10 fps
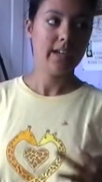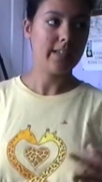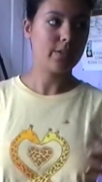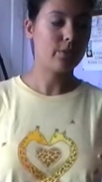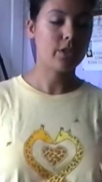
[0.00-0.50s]

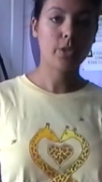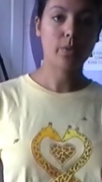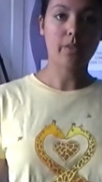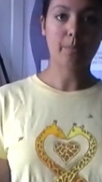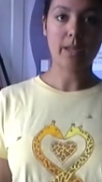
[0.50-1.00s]
There's also
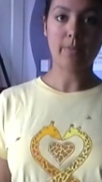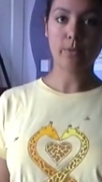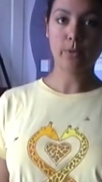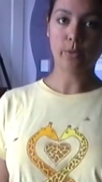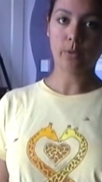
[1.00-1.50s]
two other
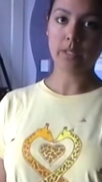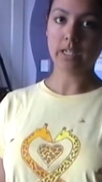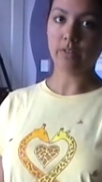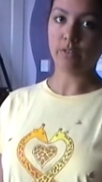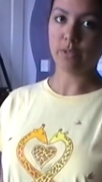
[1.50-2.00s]
people who
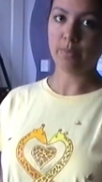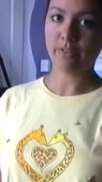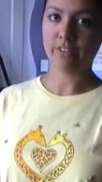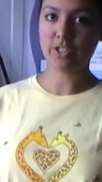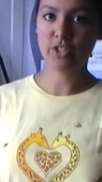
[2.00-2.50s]
opted not to be
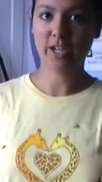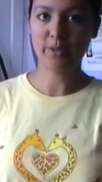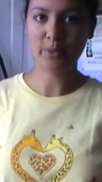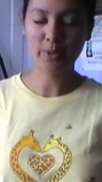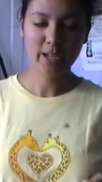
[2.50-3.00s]
on this
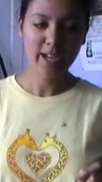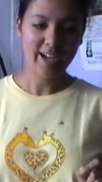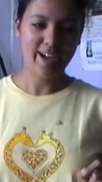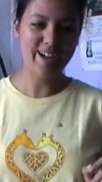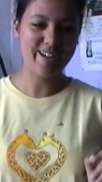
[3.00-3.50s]
channel.
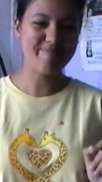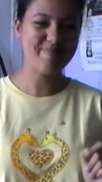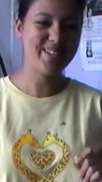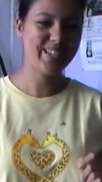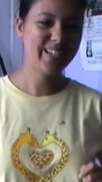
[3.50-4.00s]

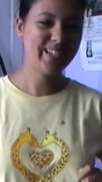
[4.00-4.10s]
Um,